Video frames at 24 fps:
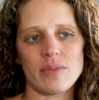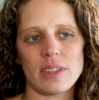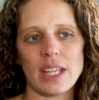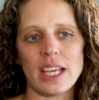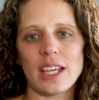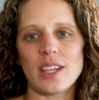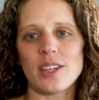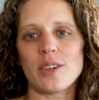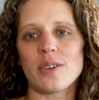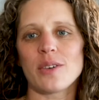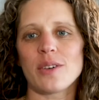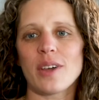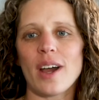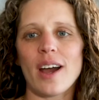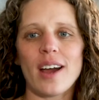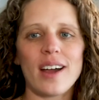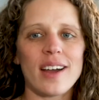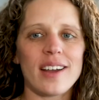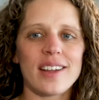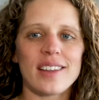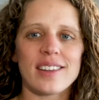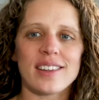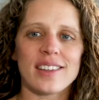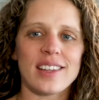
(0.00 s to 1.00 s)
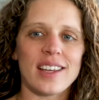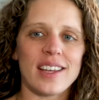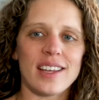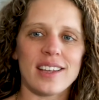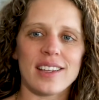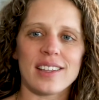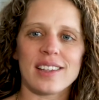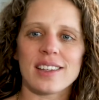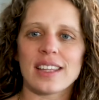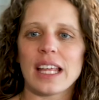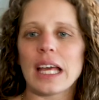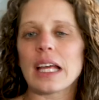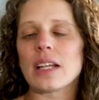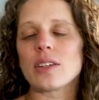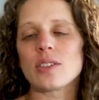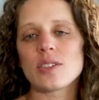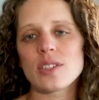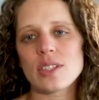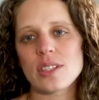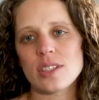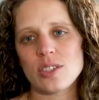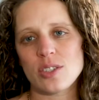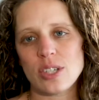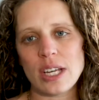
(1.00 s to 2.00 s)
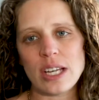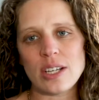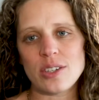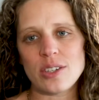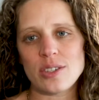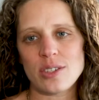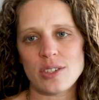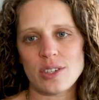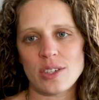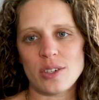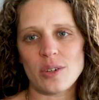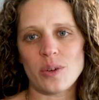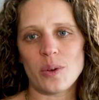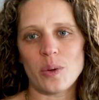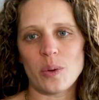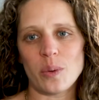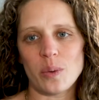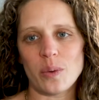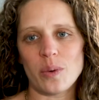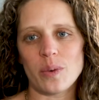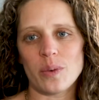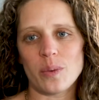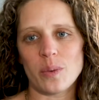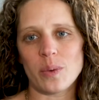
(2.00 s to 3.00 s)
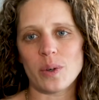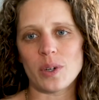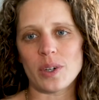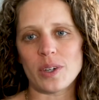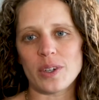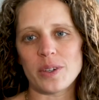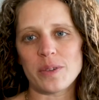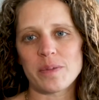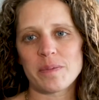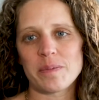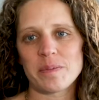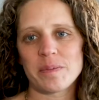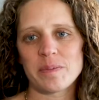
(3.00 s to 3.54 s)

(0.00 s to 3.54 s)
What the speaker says: that you got that just changed your whole world?